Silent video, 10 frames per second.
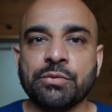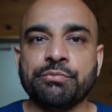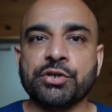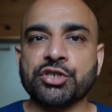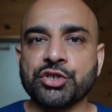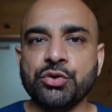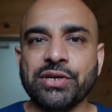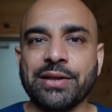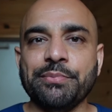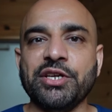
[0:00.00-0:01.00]

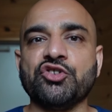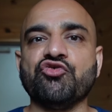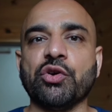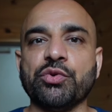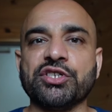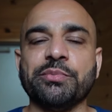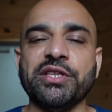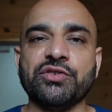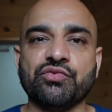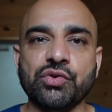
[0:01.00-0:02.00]
pursued and be strict with some of
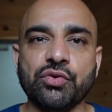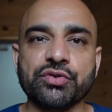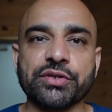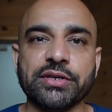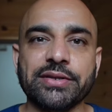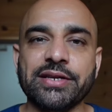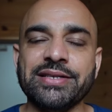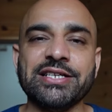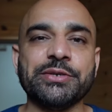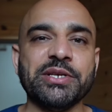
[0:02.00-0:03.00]
these rules, there
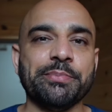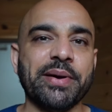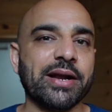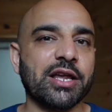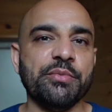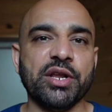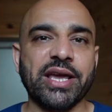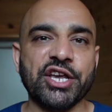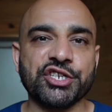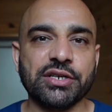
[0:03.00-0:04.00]
needs to be a better
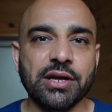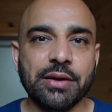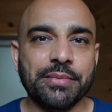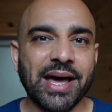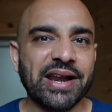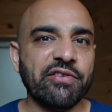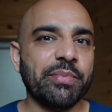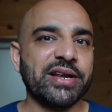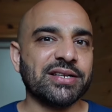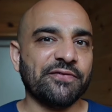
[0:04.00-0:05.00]
communication. Not
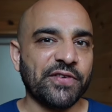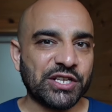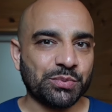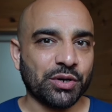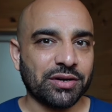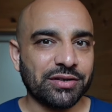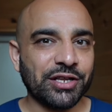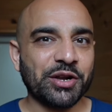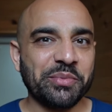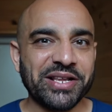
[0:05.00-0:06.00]
everybody's on Facebook, you
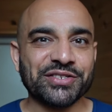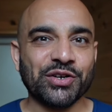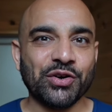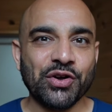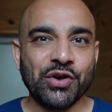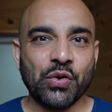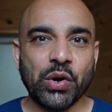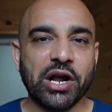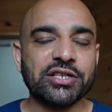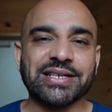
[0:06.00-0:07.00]
know what I mean? So
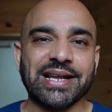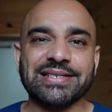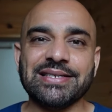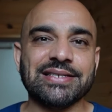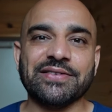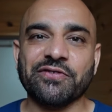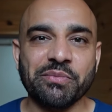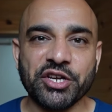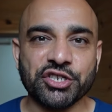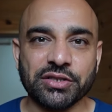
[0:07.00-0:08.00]
where else can I see this
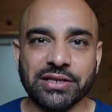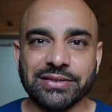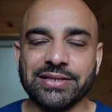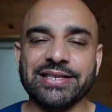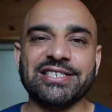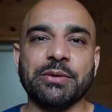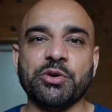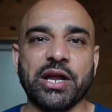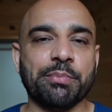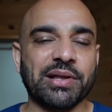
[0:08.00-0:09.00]
information? Did they tell me
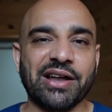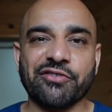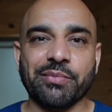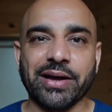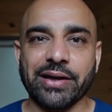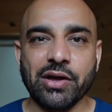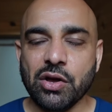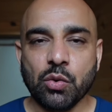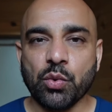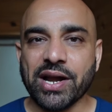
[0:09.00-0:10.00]
when I apply for my
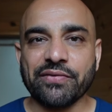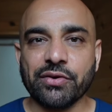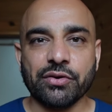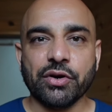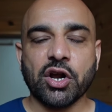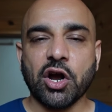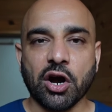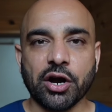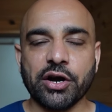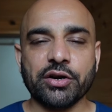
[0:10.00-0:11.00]
whatever
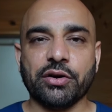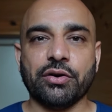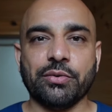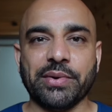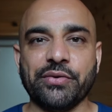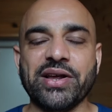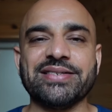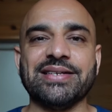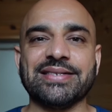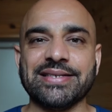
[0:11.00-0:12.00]
card or my
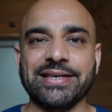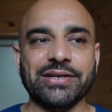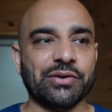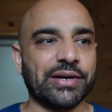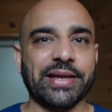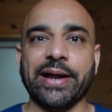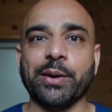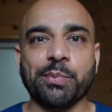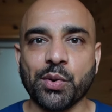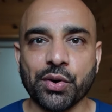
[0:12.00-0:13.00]
residency or at the
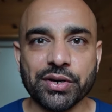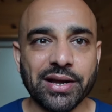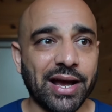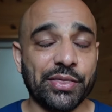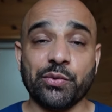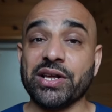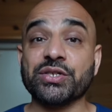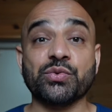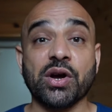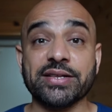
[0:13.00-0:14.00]
airport, at the
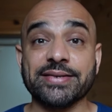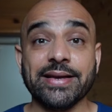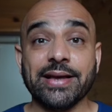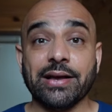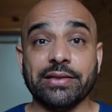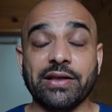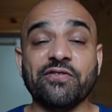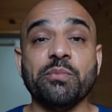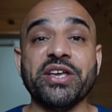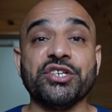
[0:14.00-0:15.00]
restaurants? The
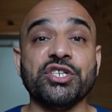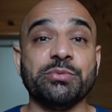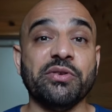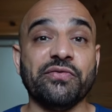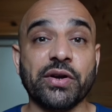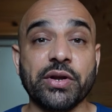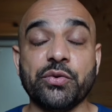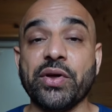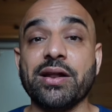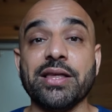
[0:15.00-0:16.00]
information needs to be very
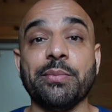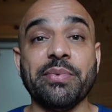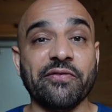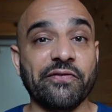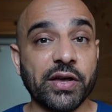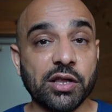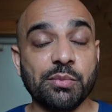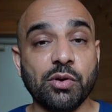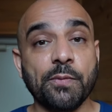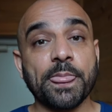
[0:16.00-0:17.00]
readily
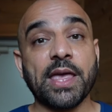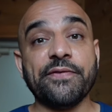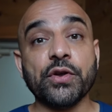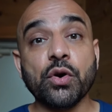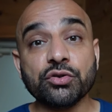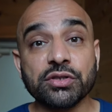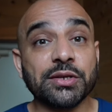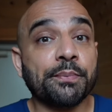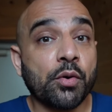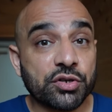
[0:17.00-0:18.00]
available if you're going to
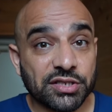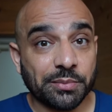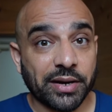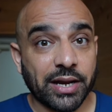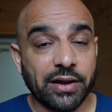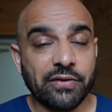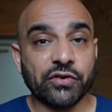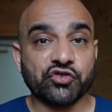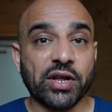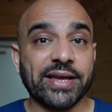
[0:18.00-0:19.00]
deport somebody
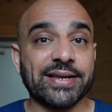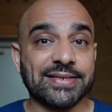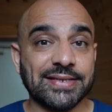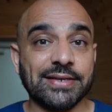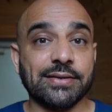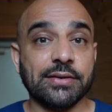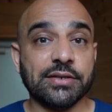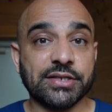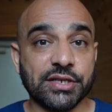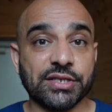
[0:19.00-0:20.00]
for trying to get a senior
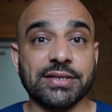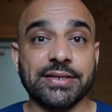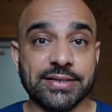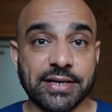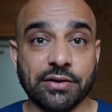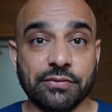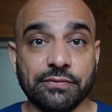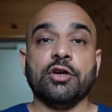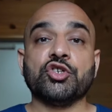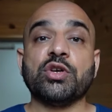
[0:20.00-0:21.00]
citizen discount.
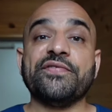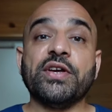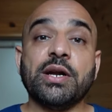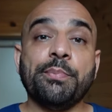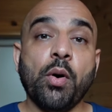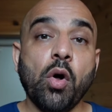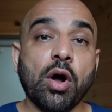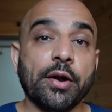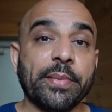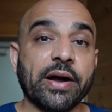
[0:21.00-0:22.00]
So I've done a poll
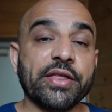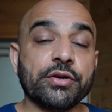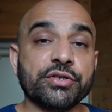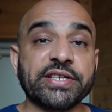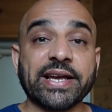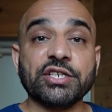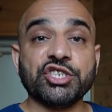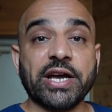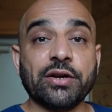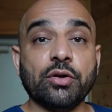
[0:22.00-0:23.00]
on my other second
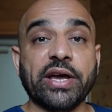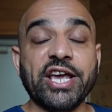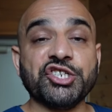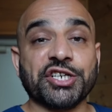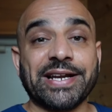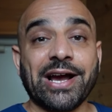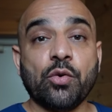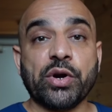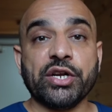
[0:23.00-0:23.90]
channel, Asia Now, where